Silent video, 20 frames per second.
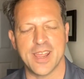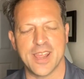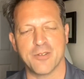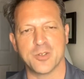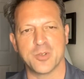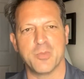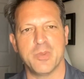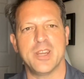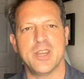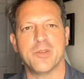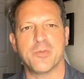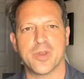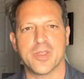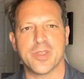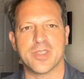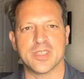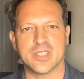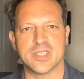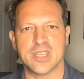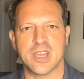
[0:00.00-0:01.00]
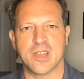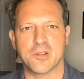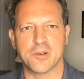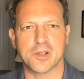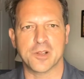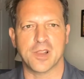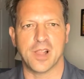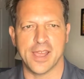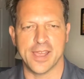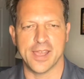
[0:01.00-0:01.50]
I was meeting with a seller
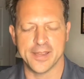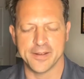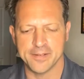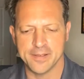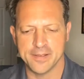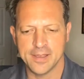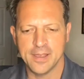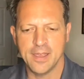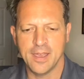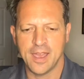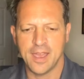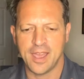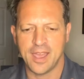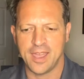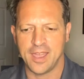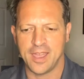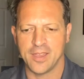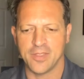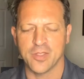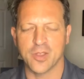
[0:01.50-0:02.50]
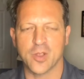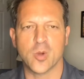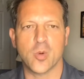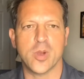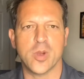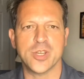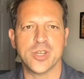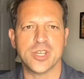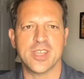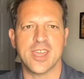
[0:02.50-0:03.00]
client and the
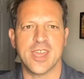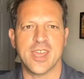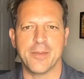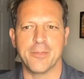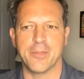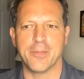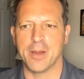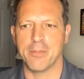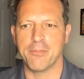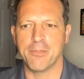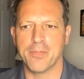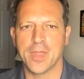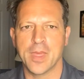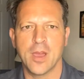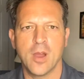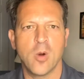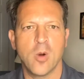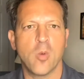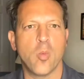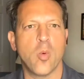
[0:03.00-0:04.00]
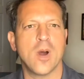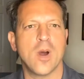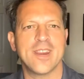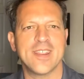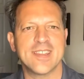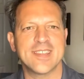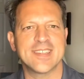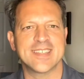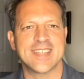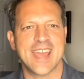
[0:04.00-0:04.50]
question came up, what
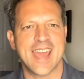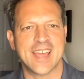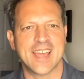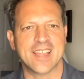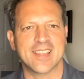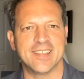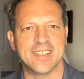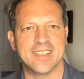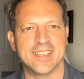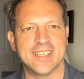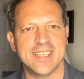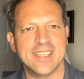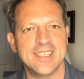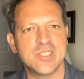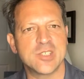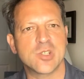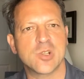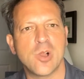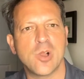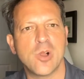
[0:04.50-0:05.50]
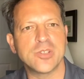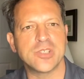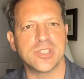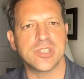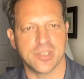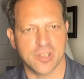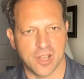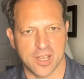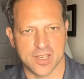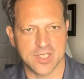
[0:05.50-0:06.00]
exactly is
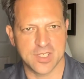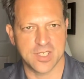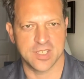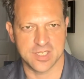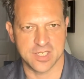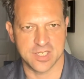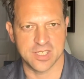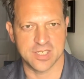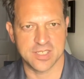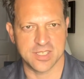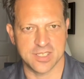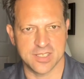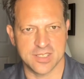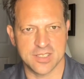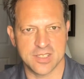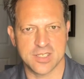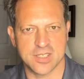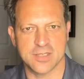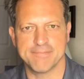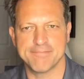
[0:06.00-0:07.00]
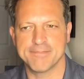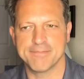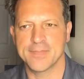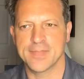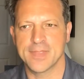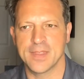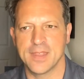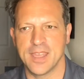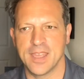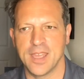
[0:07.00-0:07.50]
closing cost assistance
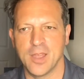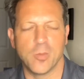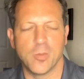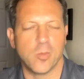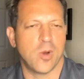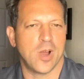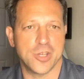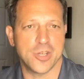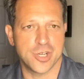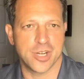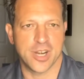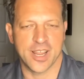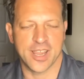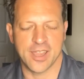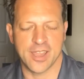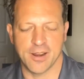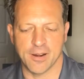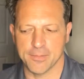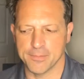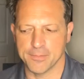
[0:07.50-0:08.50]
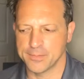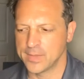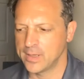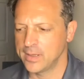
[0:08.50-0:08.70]
and why should I care?